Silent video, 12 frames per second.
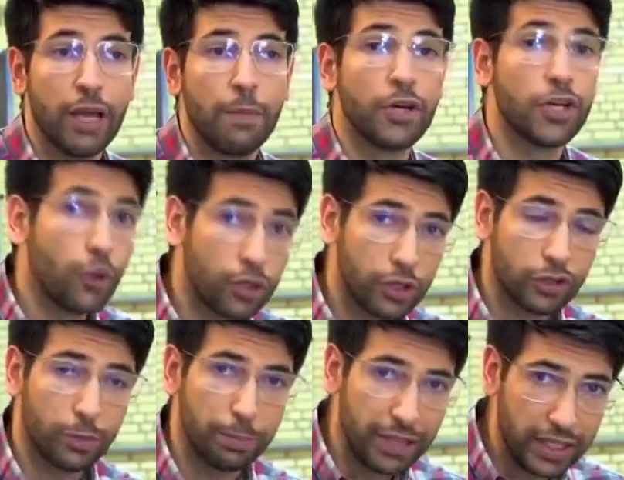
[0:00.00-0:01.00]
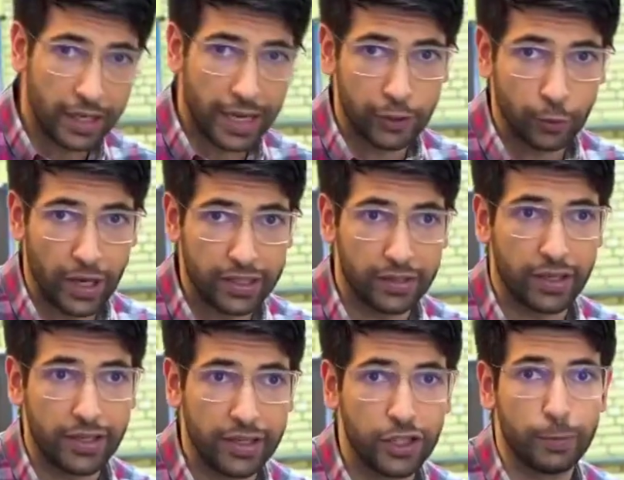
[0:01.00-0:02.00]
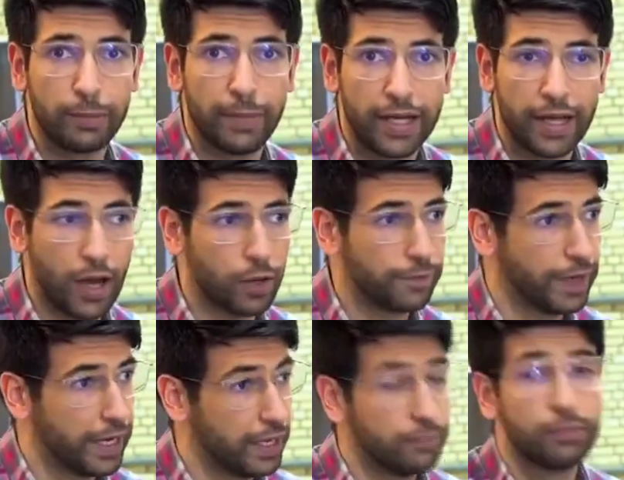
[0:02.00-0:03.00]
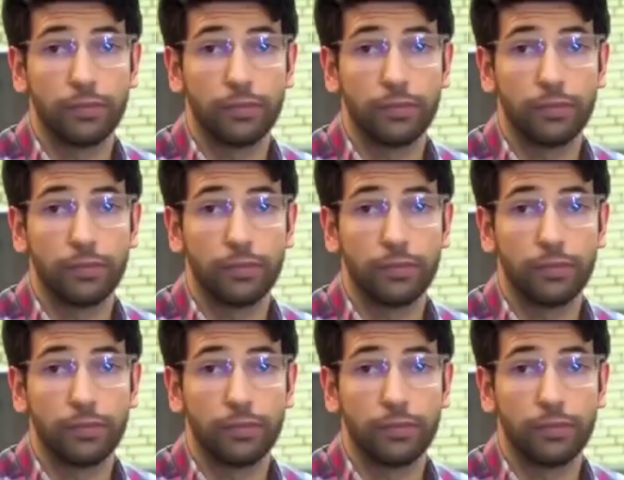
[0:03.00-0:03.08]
But in order to be lightweight, they need to be made out of a